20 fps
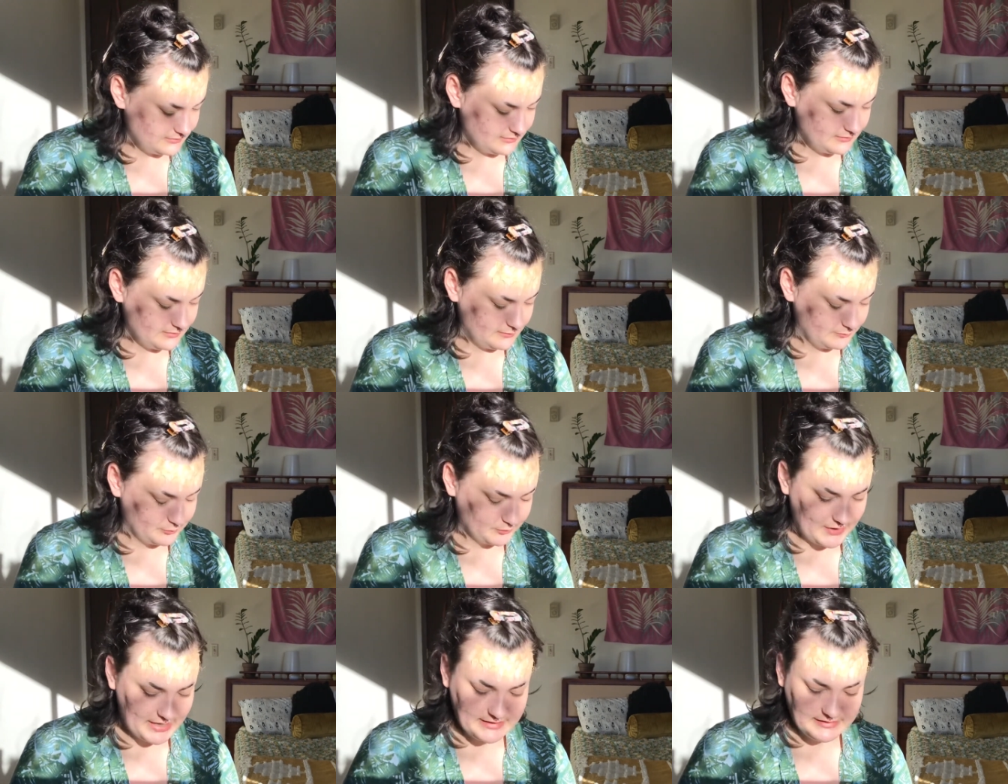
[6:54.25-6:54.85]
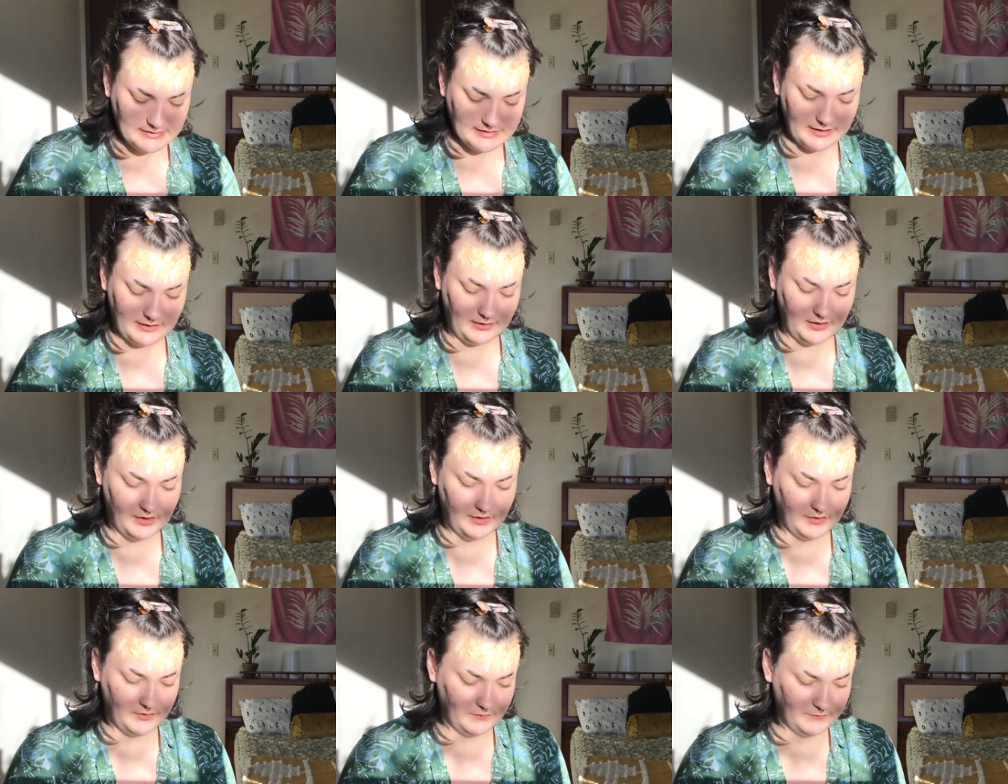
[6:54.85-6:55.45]
a bright
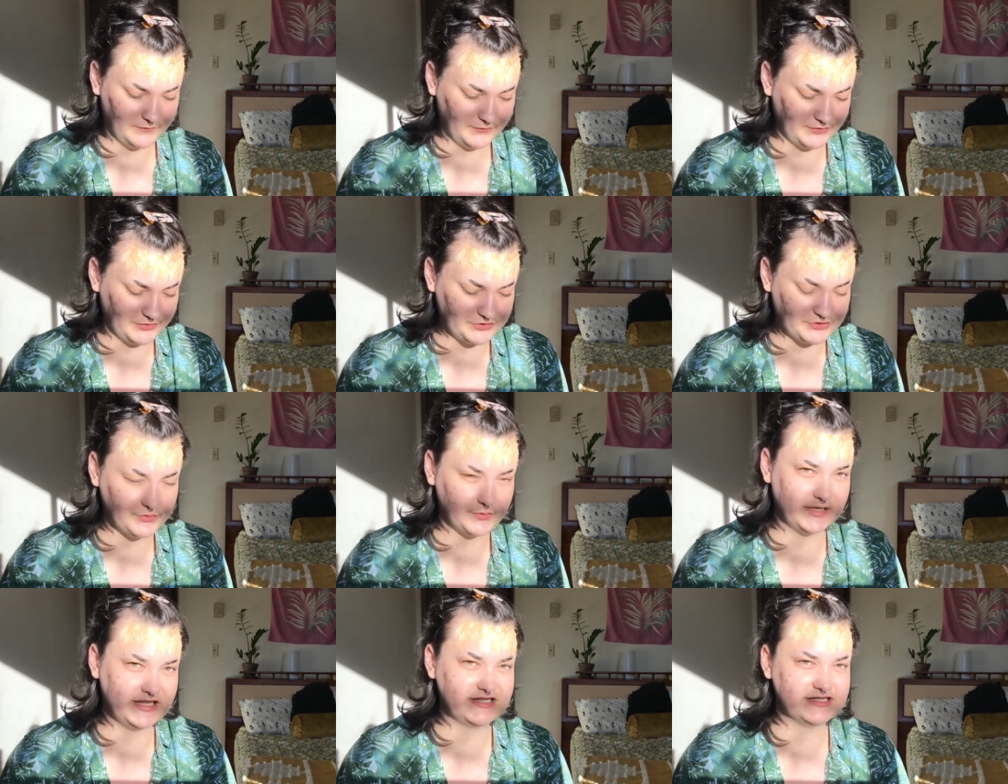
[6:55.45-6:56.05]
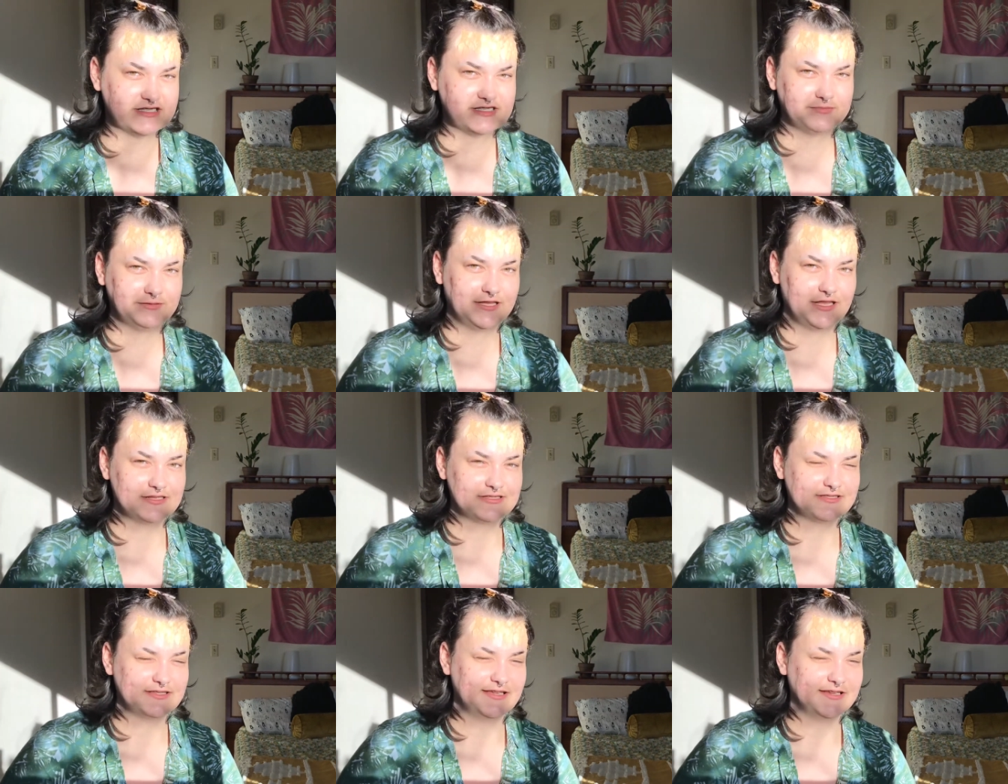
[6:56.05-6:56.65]
yellow for the twins
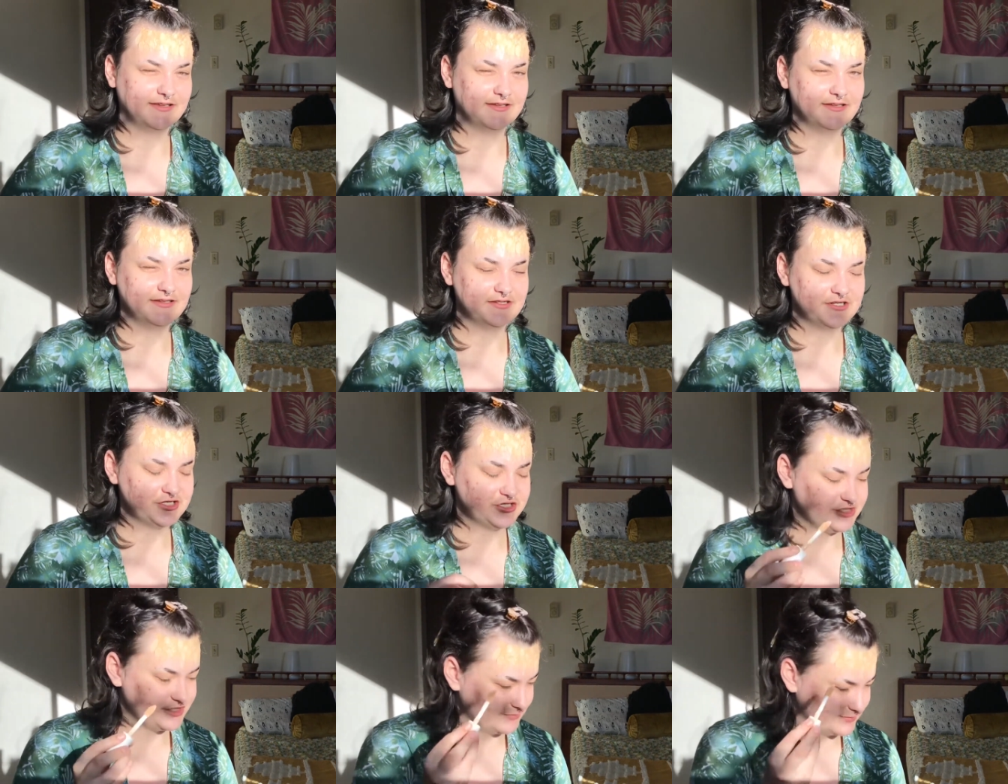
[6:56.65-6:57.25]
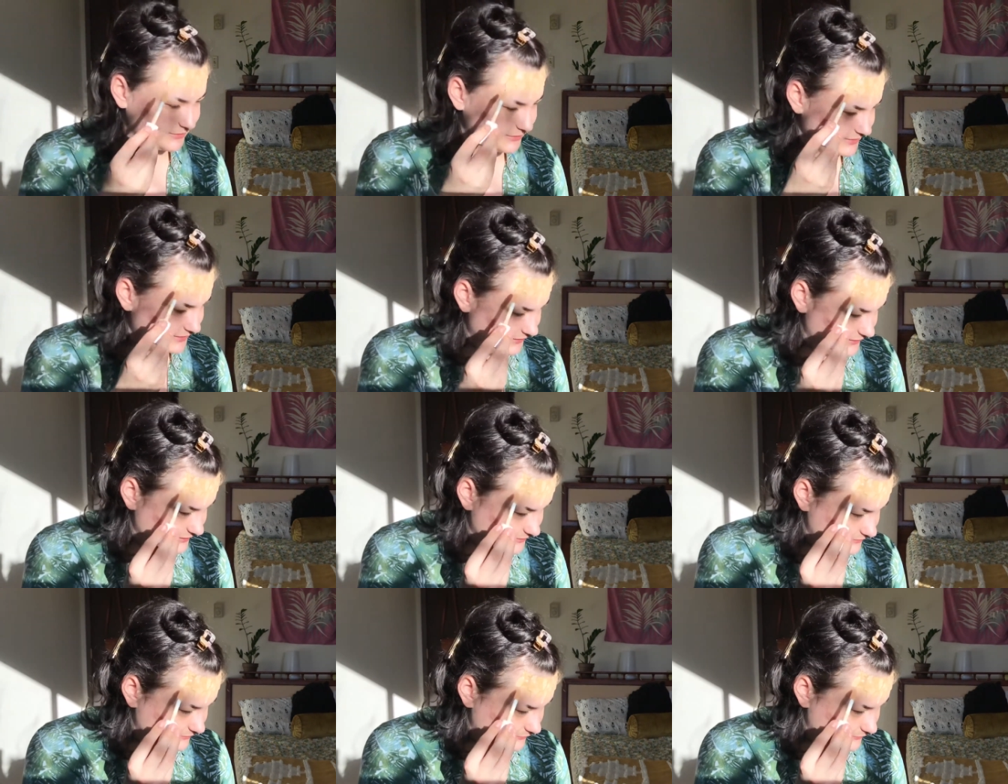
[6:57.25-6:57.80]
plus like a shimmery